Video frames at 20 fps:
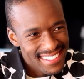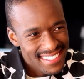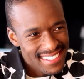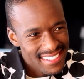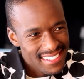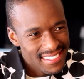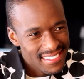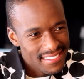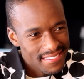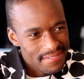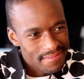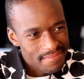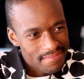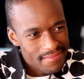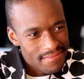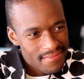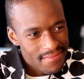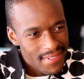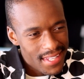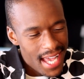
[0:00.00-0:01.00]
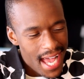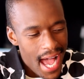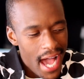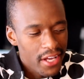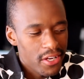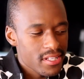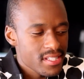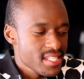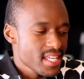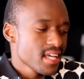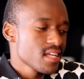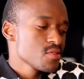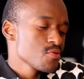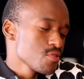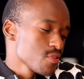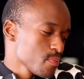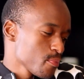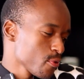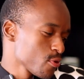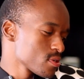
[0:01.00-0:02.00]
What was your question again? How do you take us
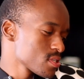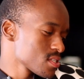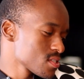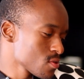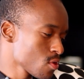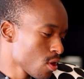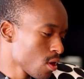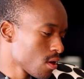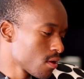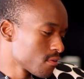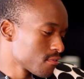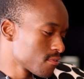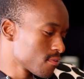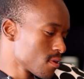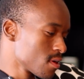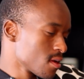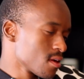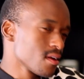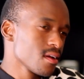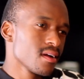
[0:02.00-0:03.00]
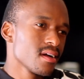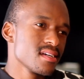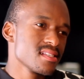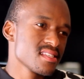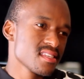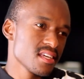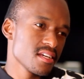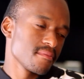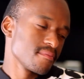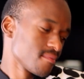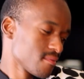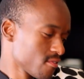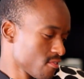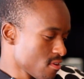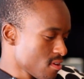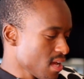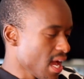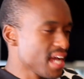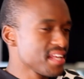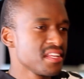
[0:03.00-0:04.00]
through the process of oh making a skit.
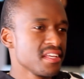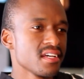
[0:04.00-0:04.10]
skit.